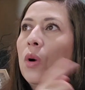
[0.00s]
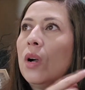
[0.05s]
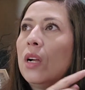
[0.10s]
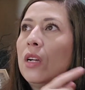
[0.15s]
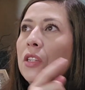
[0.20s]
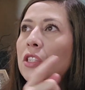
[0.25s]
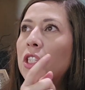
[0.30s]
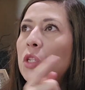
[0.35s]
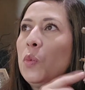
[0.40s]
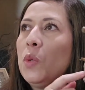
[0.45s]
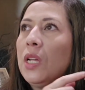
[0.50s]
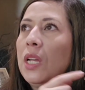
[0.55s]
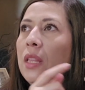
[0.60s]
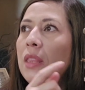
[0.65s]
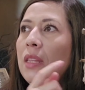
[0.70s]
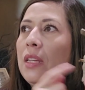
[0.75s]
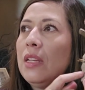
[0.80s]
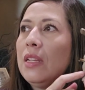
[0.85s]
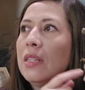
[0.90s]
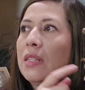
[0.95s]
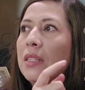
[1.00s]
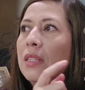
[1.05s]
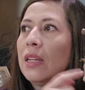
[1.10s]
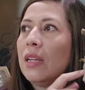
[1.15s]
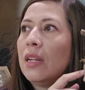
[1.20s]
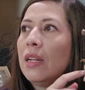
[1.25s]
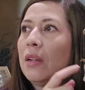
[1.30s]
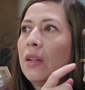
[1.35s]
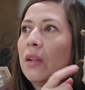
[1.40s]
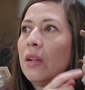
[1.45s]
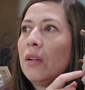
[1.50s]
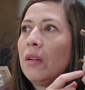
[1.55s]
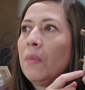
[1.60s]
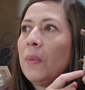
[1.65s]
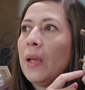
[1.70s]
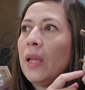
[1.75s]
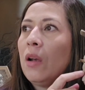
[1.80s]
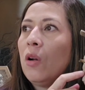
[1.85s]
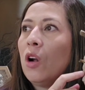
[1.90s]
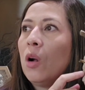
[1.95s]
where else do we get these that I
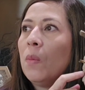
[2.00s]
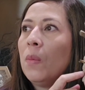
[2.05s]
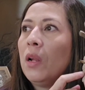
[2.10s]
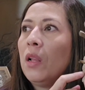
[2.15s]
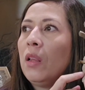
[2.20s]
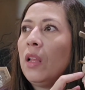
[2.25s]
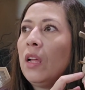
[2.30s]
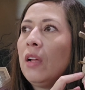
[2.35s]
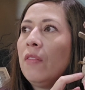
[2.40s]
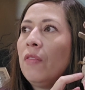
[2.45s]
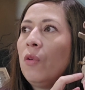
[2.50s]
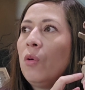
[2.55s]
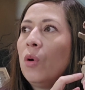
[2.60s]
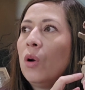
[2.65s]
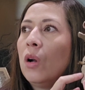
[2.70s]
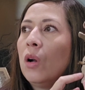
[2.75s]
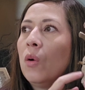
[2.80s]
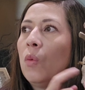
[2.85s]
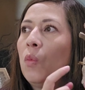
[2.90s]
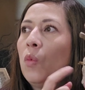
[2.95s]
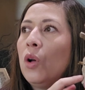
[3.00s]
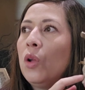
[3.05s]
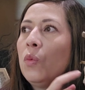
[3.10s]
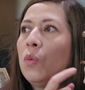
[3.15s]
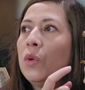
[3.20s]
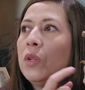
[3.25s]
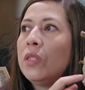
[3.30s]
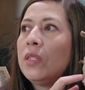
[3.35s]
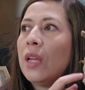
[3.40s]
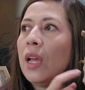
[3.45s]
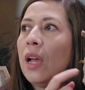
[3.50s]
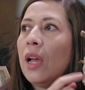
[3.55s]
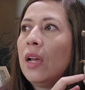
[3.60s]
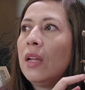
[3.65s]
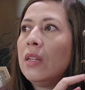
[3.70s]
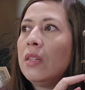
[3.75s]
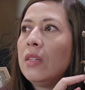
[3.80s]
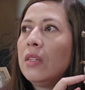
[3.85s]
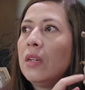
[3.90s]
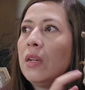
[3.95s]
paid an arm and a leg for? One was
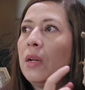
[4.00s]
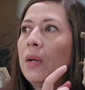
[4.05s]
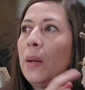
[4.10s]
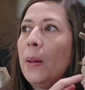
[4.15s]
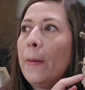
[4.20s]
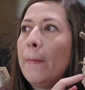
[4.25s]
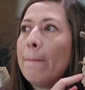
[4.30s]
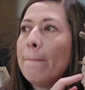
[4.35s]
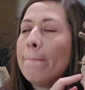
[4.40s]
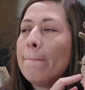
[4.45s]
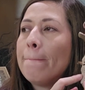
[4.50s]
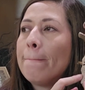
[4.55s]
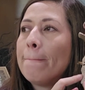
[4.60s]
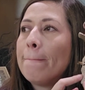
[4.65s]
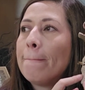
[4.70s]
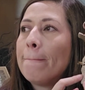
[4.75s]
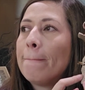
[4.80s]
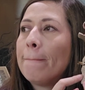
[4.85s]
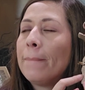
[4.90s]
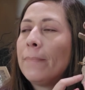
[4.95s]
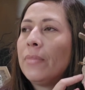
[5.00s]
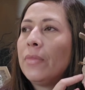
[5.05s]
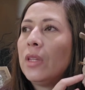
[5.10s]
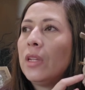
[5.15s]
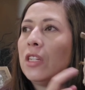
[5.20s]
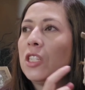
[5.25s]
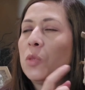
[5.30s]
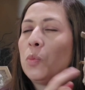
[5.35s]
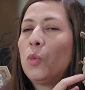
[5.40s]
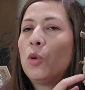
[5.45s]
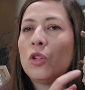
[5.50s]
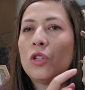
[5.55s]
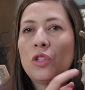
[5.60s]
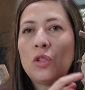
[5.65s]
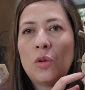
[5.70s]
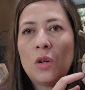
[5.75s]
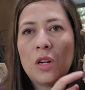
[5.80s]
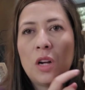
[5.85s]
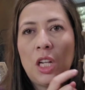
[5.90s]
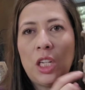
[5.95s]
at a sports
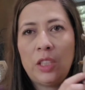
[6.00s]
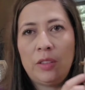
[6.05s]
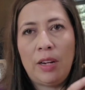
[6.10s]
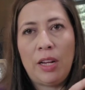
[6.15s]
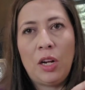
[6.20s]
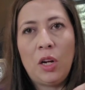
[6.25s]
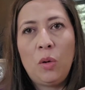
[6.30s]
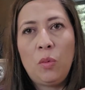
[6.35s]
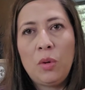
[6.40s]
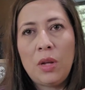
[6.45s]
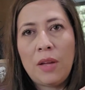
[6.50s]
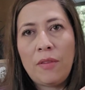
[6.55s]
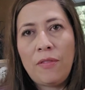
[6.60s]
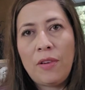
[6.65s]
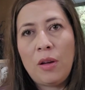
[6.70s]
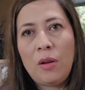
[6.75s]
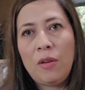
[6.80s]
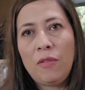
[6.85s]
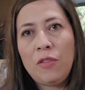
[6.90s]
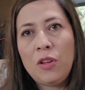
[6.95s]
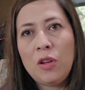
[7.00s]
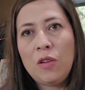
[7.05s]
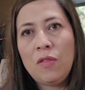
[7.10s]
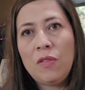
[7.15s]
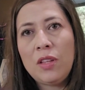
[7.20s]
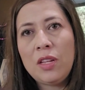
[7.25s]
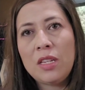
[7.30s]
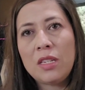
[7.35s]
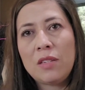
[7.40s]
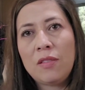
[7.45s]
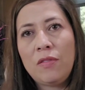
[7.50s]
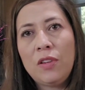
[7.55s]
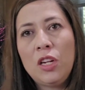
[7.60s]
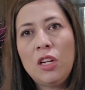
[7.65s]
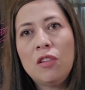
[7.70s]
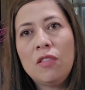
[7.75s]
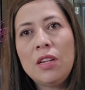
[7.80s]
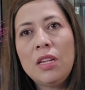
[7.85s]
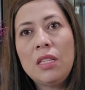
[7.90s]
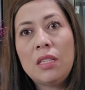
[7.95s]
store in Colorado. We found a few of these
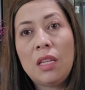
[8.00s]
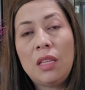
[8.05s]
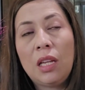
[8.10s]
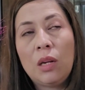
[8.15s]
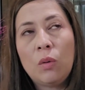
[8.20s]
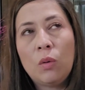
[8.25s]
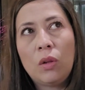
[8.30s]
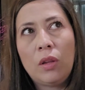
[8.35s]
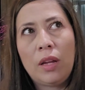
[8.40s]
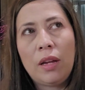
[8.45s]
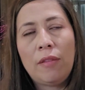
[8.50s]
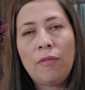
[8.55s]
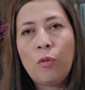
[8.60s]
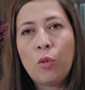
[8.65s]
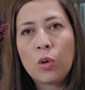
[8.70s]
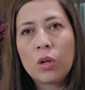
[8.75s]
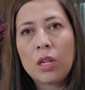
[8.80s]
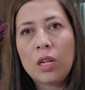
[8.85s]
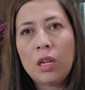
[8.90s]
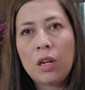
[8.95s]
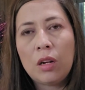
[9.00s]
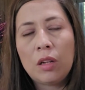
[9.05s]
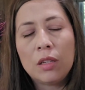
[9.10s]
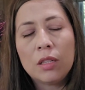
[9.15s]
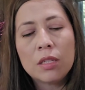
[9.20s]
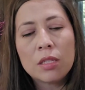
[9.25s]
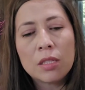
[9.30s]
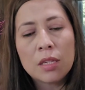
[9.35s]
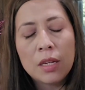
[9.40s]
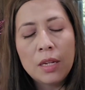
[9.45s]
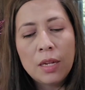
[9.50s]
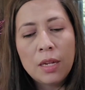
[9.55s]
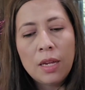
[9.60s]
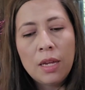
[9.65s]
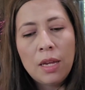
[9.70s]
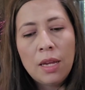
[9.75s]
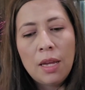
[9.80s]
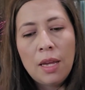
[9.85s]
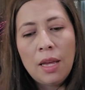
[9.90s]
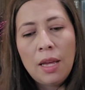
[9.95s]
figurines and they were like $14.
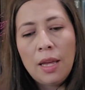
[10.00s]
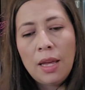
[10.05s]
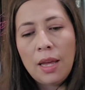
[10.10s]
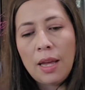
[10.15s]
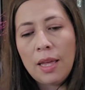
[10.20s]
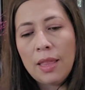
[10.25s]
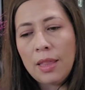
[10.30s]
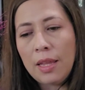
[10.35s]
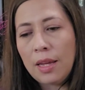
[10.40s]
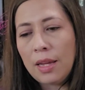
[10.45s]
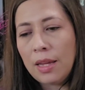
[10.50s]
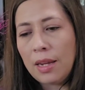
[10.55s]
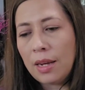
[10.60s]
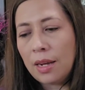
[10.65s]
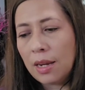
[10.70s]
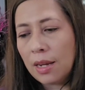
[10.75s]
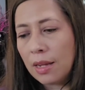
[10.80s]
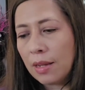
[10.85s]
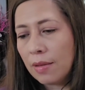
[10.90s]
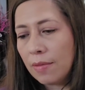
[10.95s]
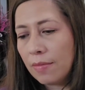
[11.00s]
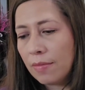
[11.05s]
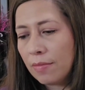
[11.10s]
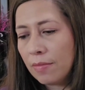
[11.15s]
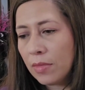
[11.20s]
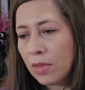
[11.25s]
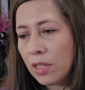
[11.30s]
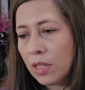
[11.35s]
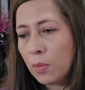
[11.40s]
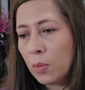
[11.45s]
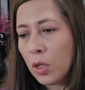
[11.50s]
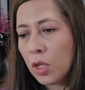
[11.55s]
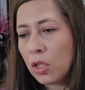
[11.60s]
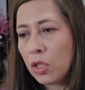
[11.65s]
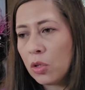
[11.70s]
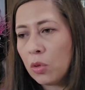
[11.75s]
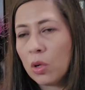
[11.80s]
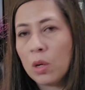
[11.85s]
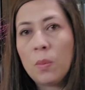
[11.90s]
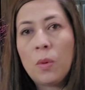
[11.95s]
And then the
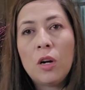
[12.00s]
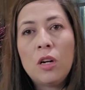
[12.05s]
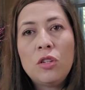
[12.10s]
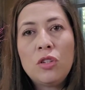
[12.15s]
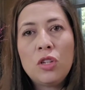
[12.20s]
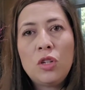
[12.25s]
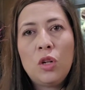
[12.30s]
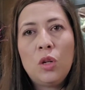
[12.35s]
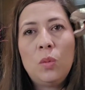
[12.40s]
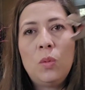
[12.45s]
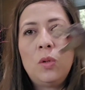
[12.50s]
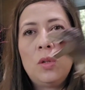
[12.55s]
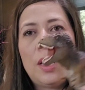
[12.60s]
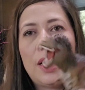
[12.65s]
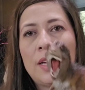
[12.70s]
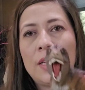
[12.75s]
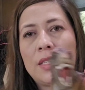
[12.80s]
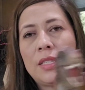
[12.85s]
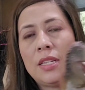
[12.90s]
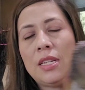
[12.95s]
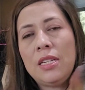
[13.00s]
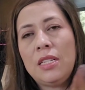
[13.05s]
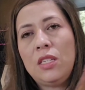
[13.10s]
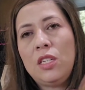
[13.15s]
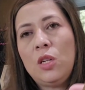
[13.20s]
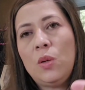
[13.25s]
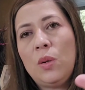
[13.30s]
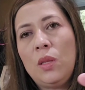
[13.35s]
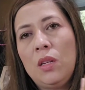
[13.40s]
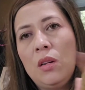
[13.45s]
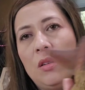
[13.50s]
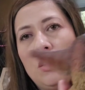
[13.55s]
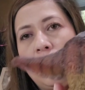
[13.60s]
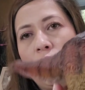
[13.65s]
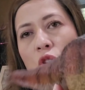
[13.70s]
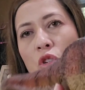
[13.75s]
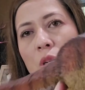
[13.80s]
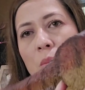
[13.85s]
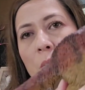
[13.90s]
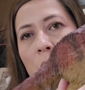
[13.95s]
bookstore, Barnes & Noble, has these too, and they're
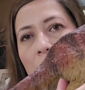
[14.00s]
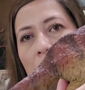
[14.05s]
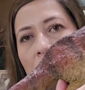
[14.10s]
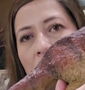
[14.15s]
usually